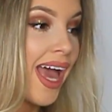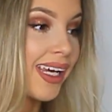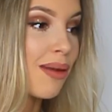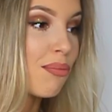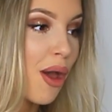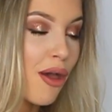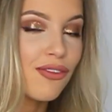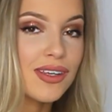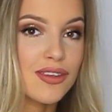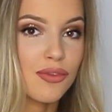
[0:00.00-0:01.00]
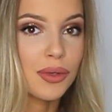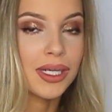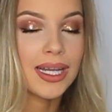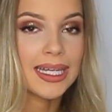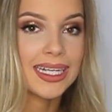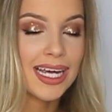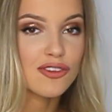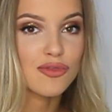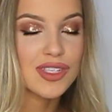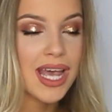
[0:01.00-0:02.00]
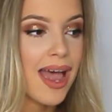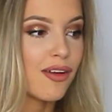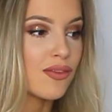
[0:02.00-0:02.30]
Again, perfect if you want to get like an actual tan.